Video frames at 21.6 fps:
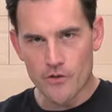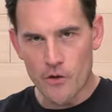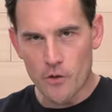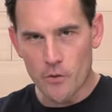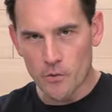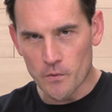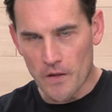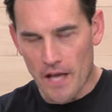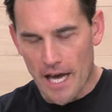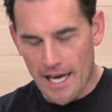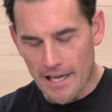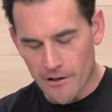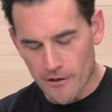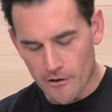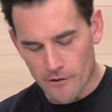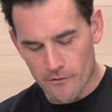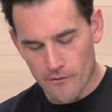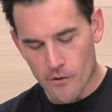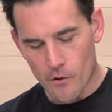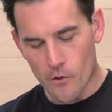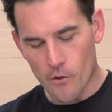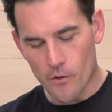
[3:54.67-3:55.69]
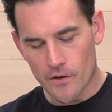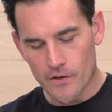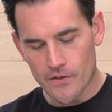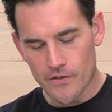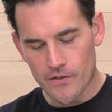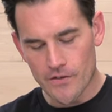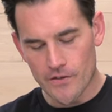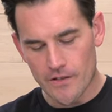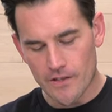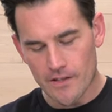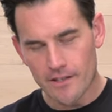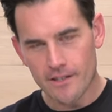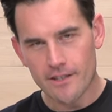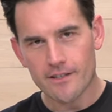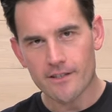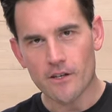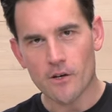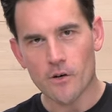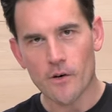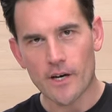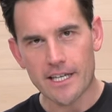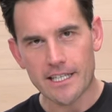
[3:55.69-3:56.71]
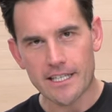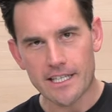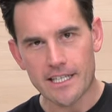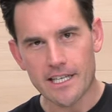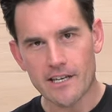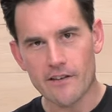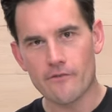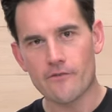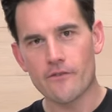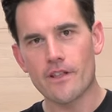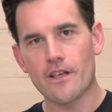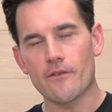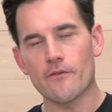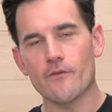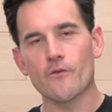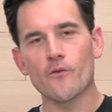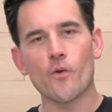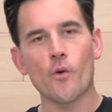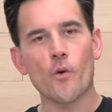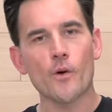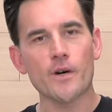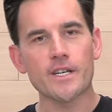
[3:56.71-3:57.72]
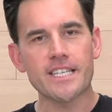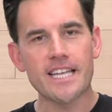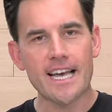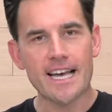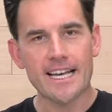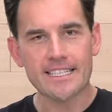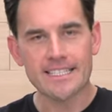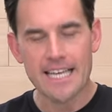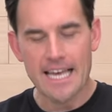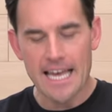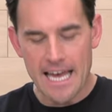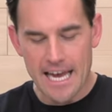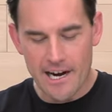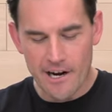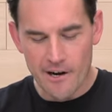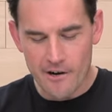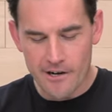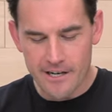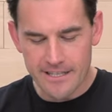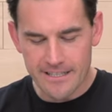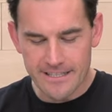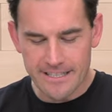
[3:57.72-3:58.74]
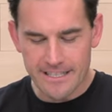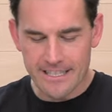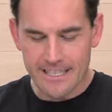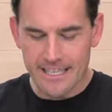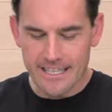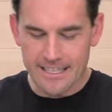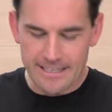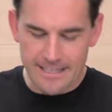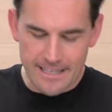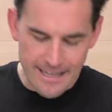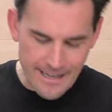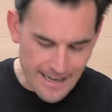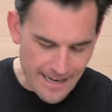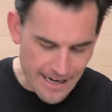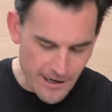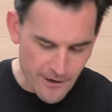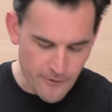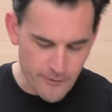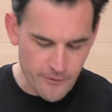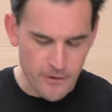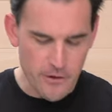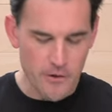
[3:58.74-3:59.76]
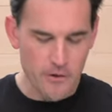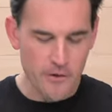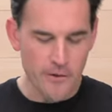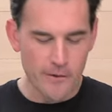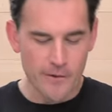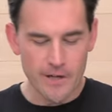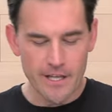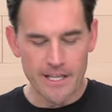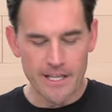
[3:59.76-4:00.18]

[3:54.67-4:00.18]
no liner, of course. The whole idea of the Vortex Air is to get the airflow going